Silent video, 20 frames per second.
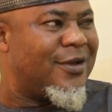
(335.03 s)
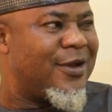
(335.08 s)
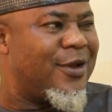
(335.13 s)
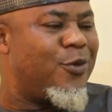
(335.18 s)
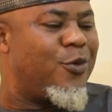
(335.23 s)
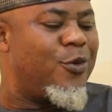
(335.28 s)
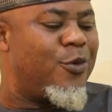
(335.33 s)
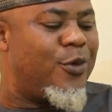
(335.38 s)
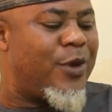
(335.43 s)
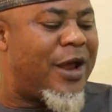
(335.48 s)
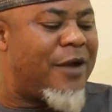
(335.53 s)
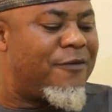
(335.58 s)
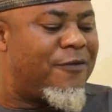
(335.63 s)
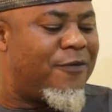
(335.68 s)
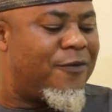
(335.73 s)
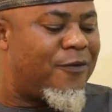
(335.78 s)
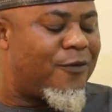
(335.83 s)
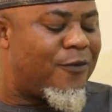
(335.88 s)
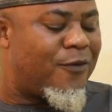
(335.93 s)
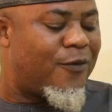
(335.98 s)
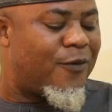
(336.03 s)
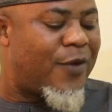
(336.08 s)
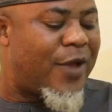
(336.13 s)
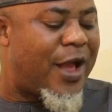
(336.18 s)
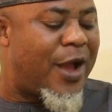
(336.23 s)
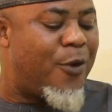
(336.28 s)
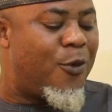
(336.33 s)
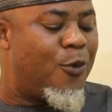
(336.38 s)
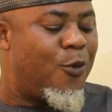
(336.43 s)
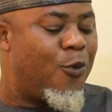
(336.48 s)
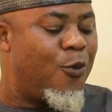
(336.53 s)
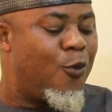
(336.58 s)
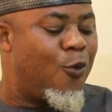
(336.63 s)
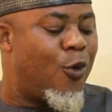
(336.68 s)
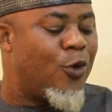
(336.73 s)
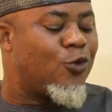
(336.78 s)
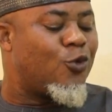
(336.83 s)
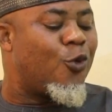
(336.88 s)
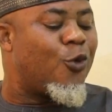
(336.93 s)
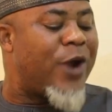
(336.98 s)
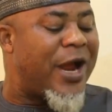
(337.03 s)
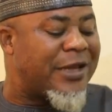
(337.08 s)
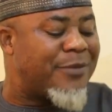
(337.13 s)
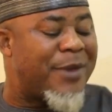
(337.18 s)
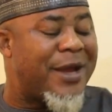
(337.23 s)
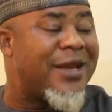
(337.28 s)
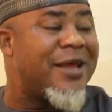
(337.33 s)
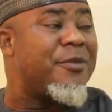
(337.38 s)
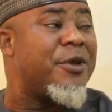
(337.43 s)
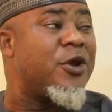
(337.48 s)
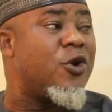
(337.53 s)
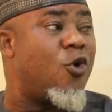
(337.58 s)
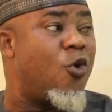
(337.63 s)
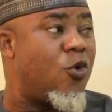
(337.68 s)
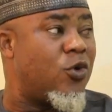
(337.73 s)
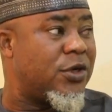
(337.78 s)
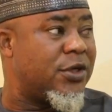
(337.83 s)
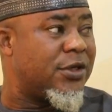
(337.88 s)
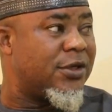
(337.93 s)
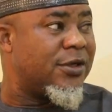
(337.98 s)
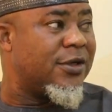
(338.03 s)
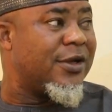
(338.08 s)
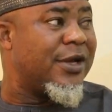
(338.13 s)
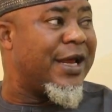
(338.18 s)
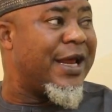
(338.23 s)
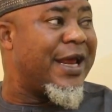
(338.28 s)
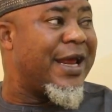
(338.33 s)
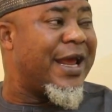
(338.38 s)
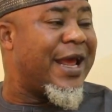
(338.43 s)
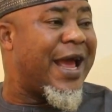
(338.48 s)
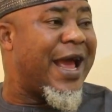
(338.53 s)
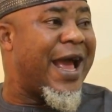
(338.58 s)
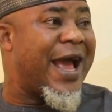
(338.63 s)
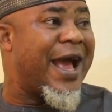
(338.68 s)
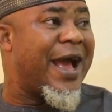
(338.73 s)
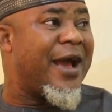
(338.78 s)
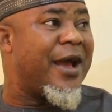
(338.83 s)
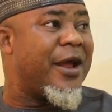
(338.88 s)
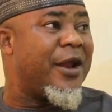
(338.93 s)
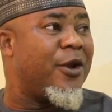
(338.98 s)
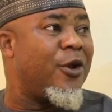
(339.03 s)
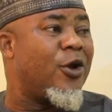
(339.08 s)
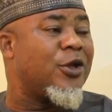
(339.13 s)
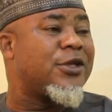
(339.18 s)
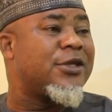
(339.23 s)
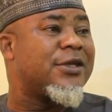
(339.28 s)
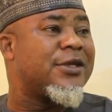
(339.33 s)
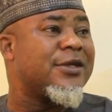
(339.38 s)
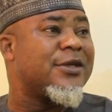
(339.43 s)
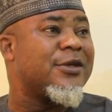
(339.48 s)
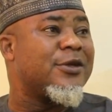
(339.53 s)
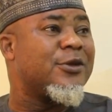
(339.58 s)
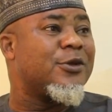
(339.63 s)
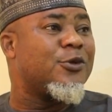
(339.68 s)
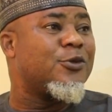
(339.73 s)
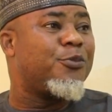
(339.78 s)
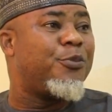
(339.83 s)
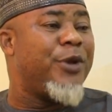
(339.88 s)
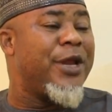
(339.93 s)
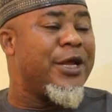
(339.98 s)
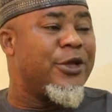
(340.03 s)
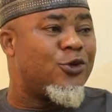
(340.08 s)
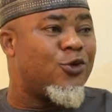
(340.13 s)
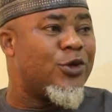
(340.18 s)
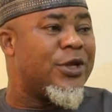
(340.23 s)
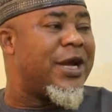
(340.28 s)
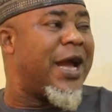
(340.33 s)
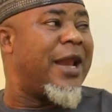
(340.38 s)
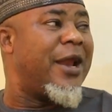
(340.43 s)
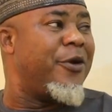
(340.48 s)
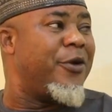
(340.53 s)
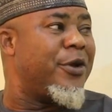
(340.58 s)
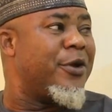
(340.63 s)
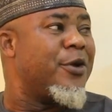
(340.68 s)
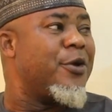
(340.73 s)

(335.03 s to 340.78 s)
It will have, I will want to write my name in gold. Not playing to the gallery.